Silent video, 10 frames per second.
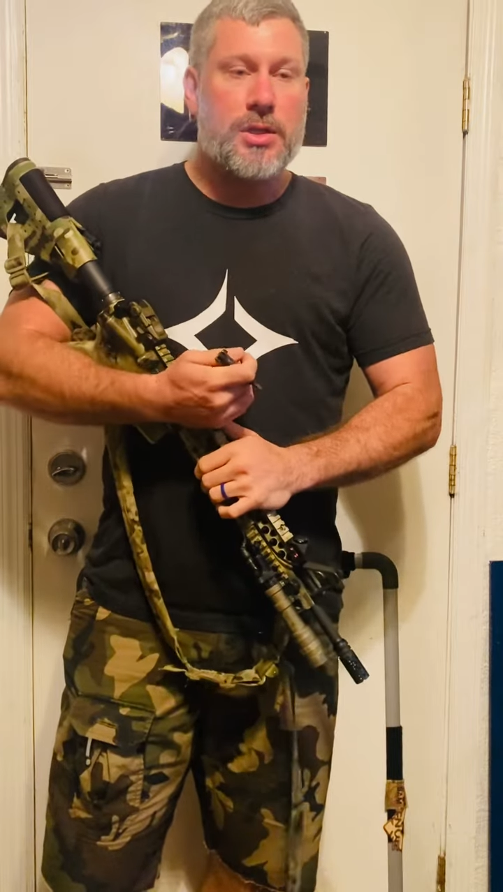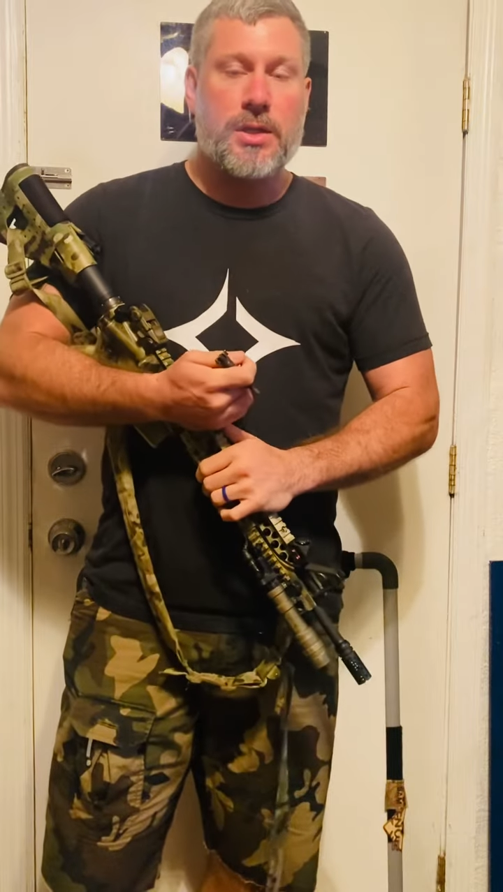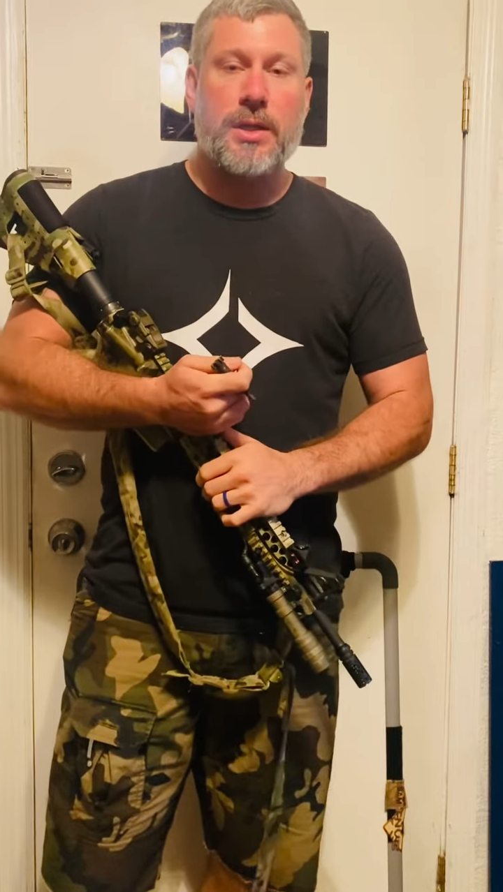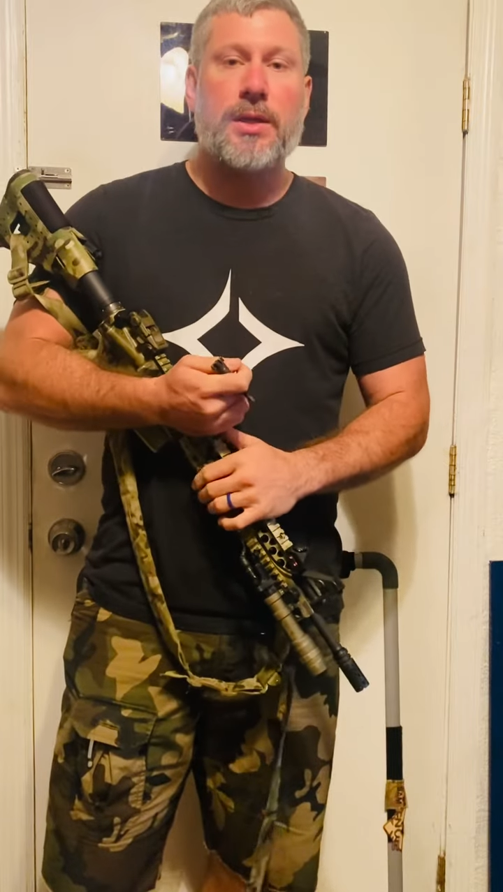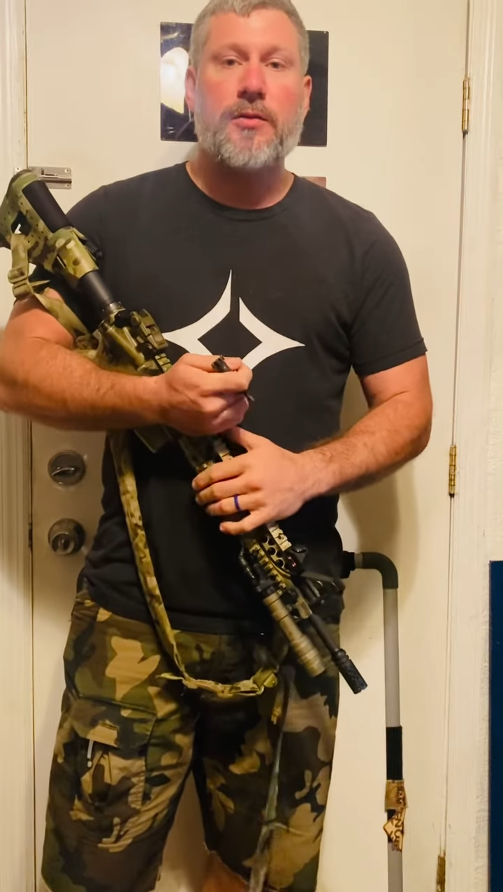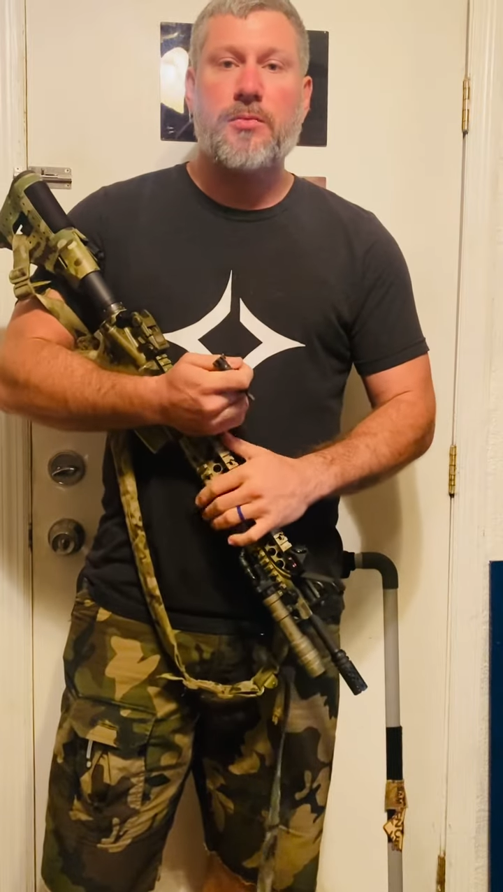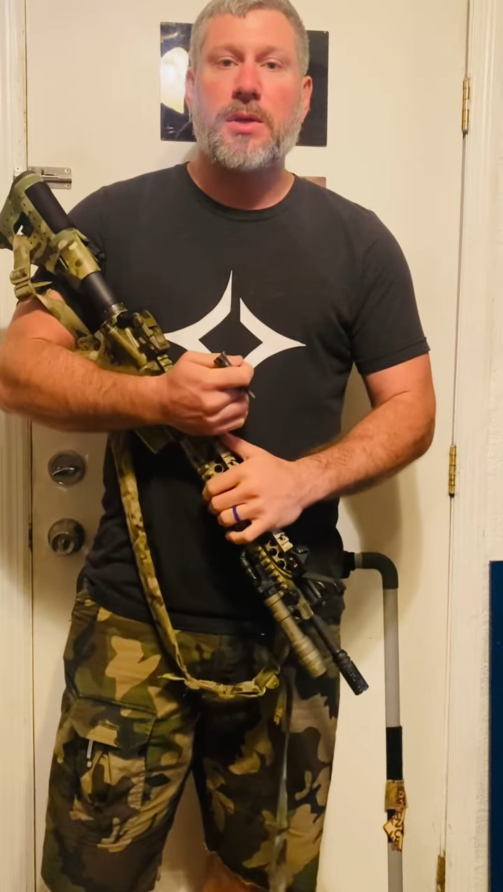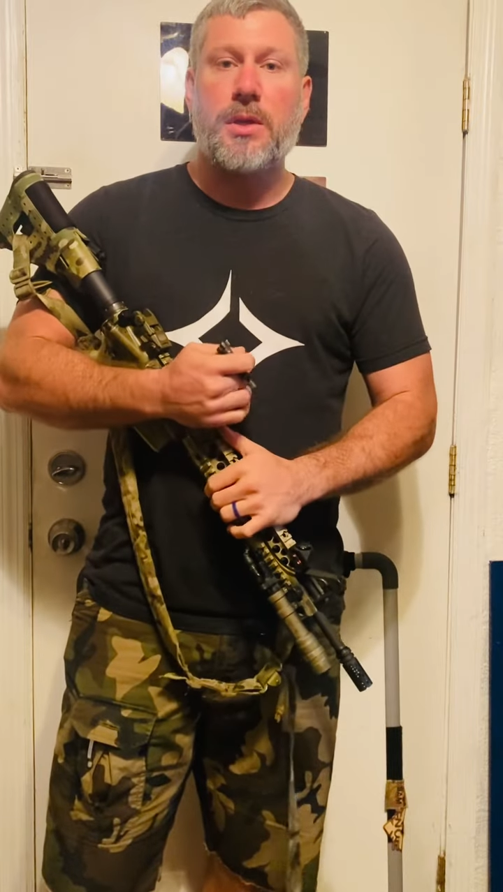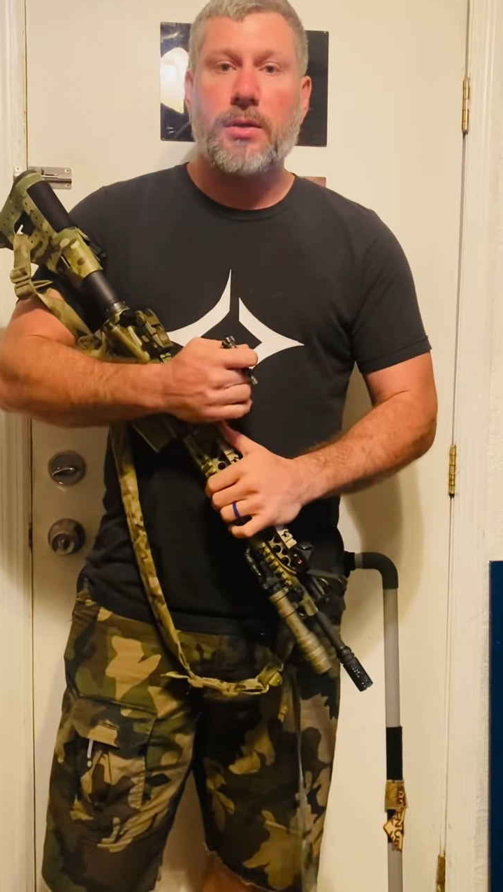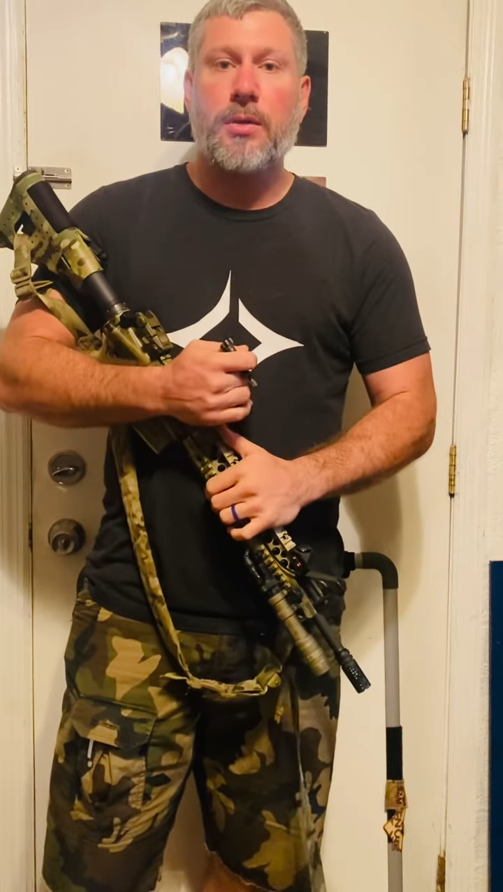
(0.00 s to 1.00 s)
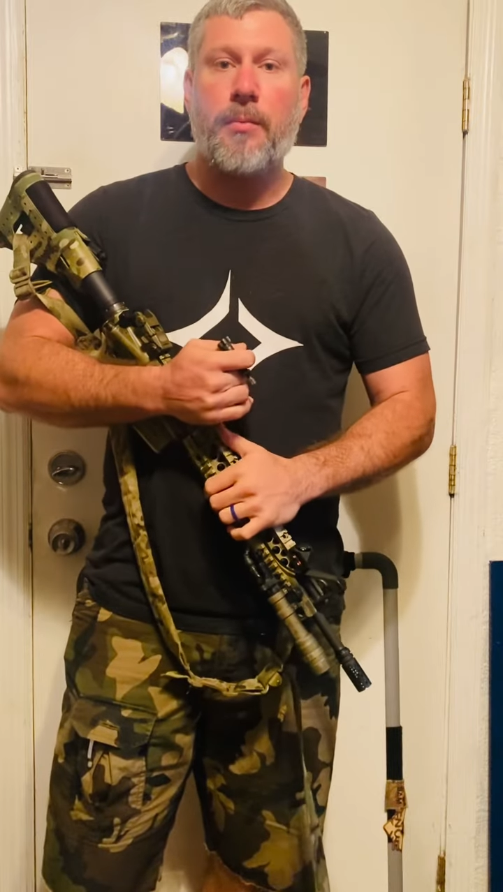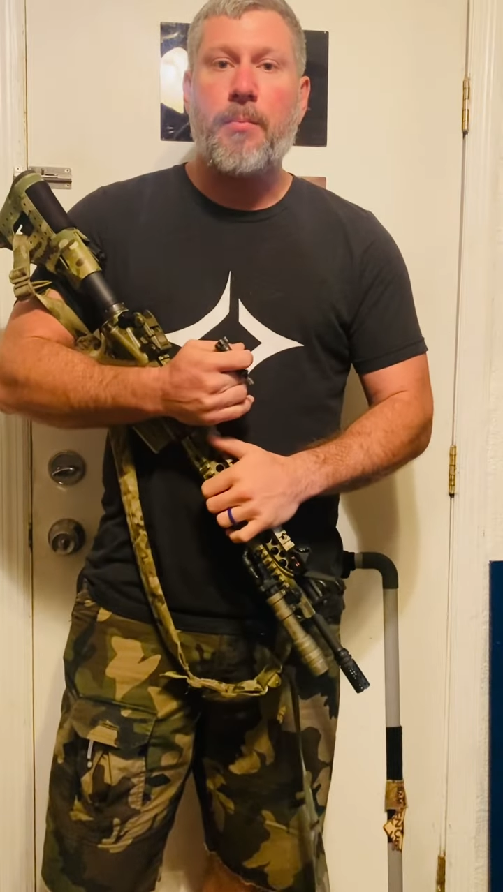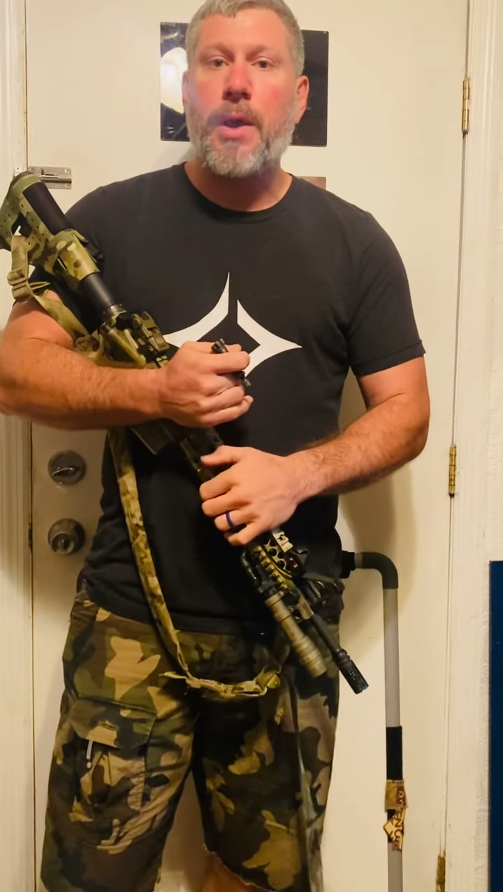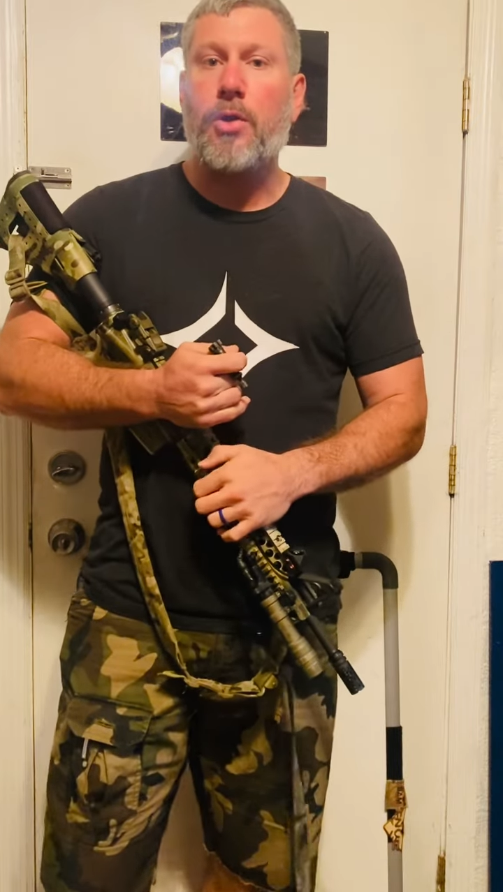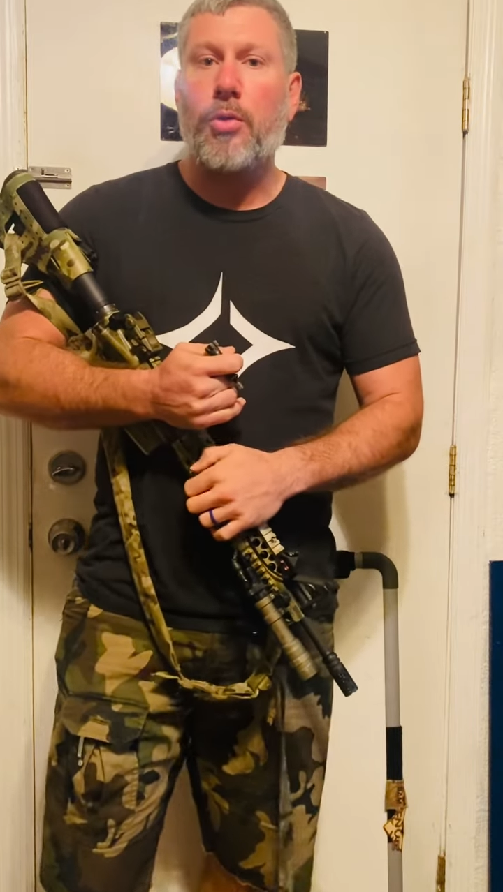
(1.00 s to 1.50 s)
It gives me a better